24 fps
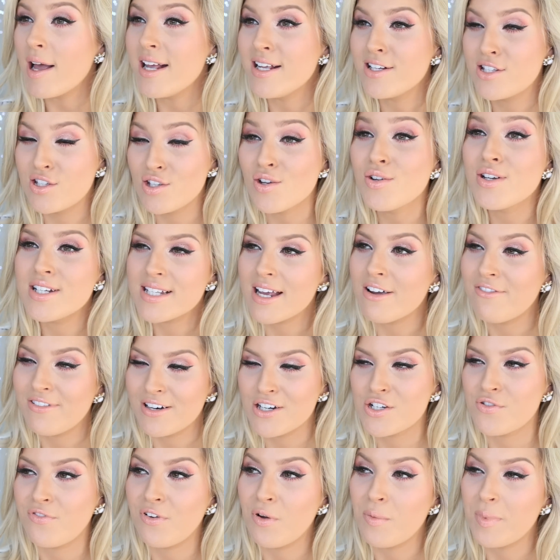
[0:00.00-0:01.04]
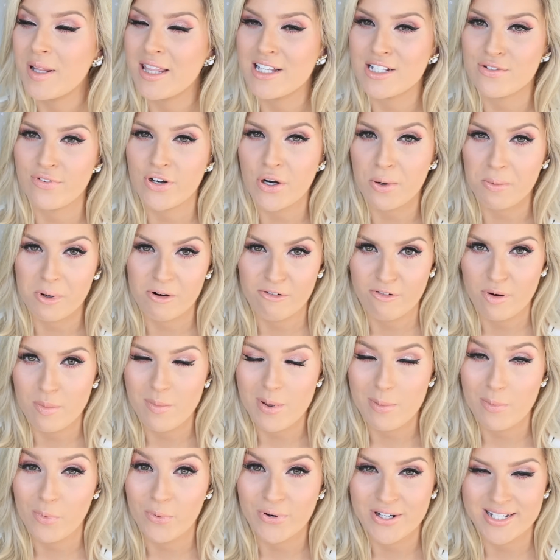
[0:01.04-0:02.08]
As soon as I finish filming this video I'm going to
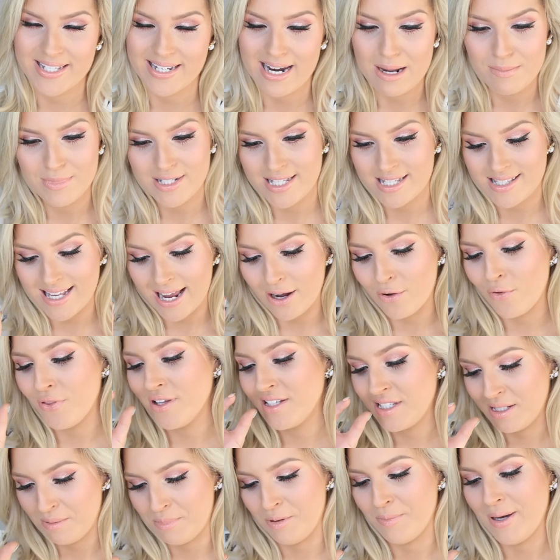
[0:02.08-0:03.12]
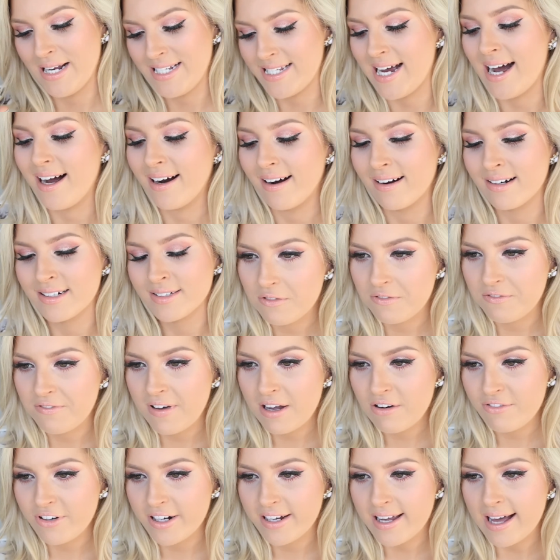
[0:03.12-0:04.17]
remember what his name is. It's like on the tip of my tongue.
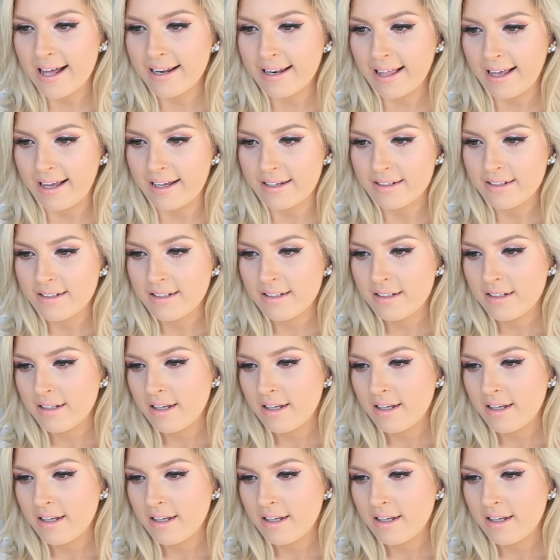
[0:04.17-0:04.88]
Favourite colour?